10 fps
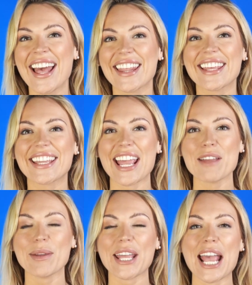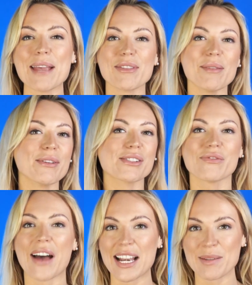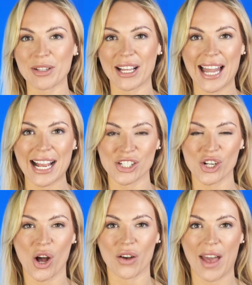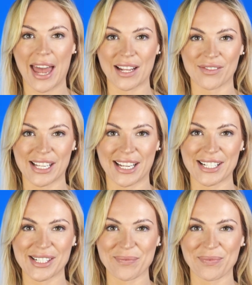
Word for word: the game became the most valuable collection of NFTs.